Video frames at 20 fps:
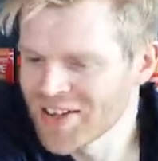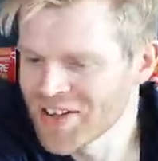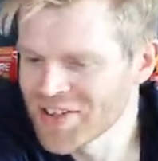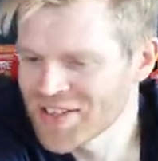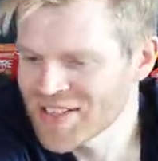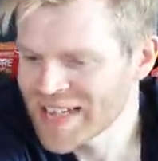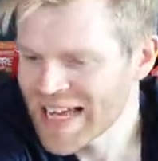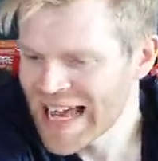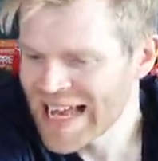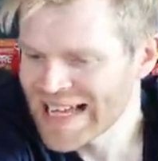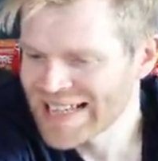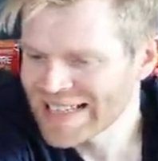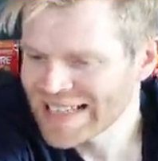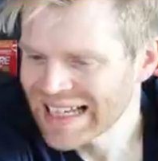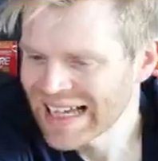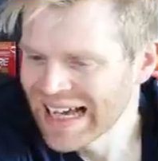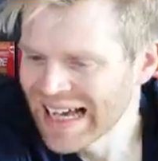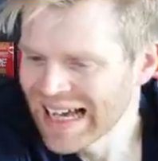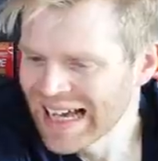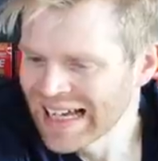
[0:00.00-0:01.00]
Who says,
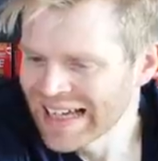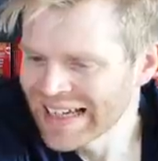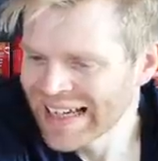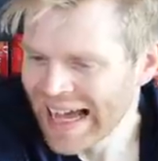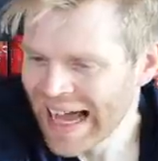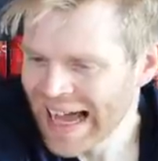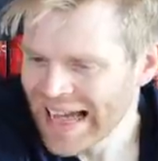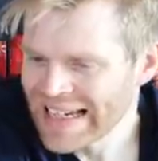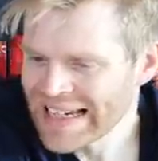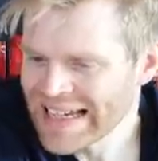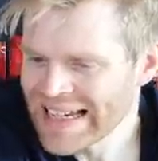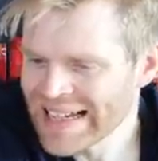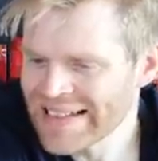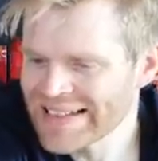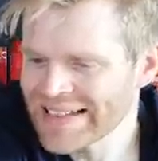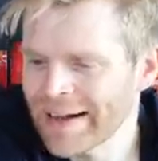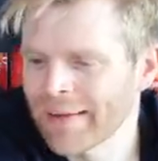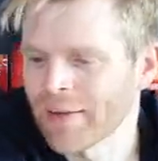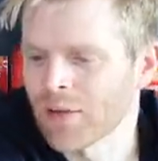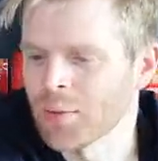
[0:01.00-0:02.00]
can you
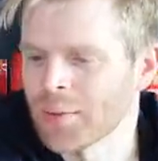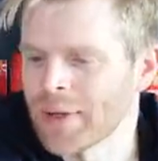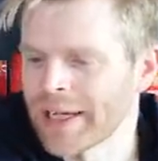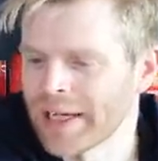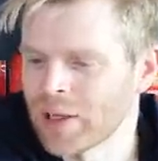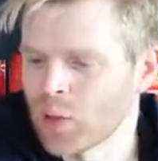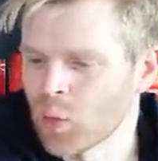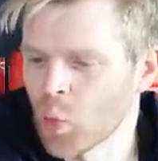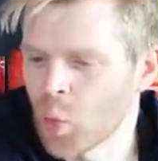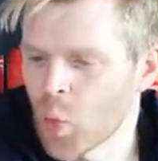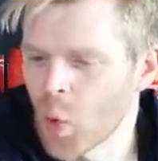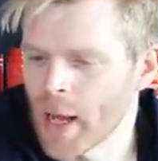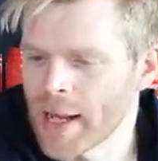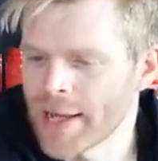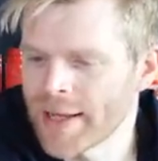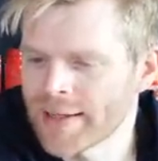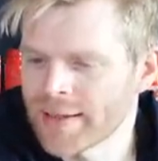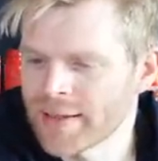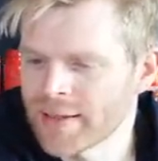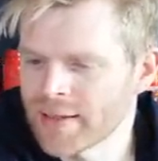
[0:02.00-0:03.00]
tell me
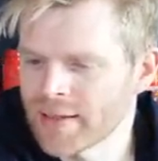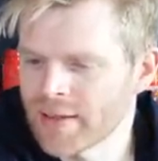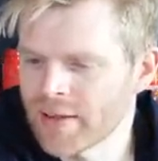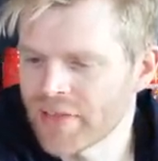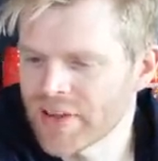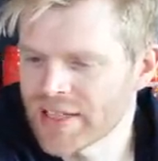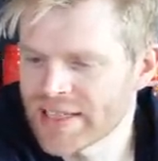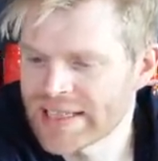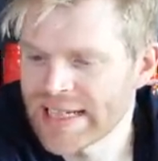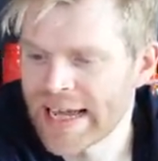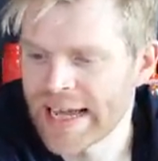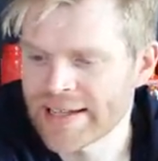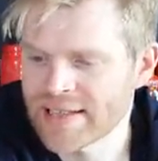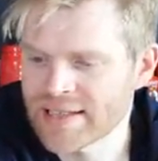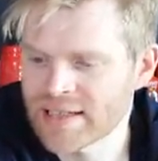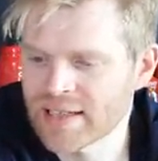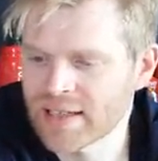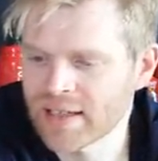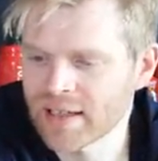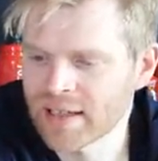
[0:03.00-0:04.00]
when the
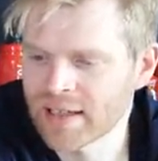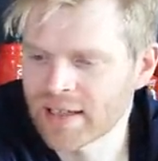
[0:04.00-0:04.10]
disc